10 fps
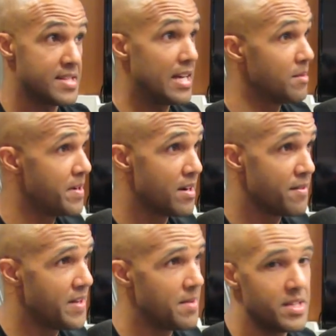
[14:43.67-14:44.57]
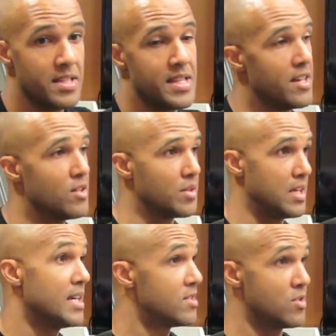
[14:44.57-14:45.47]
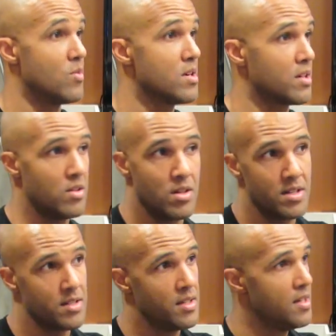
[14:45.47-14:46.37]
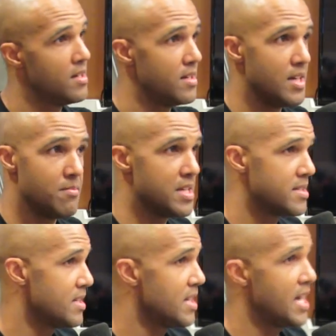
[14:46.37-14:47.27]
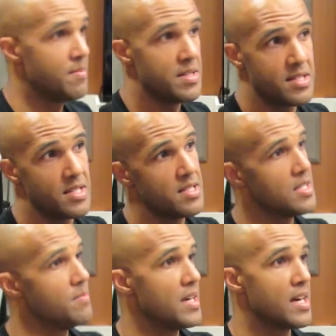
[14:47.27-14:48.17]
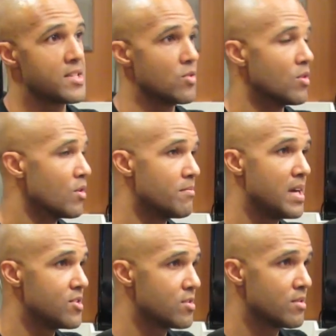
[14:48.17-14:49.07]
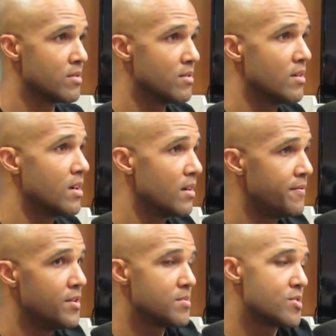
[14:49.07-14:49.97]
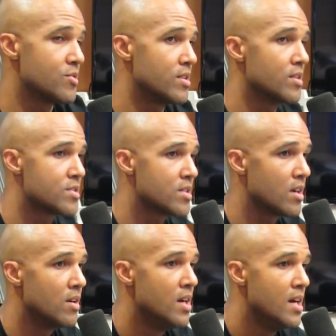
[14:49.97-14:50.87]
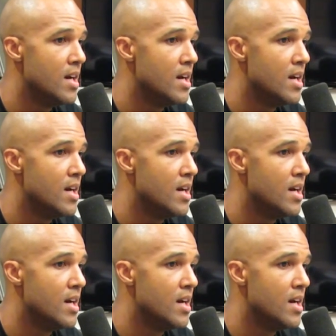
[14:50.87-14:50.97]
Tyler Perry family, and they don't get to work on NBC, ABC, CBS, or major film studios. So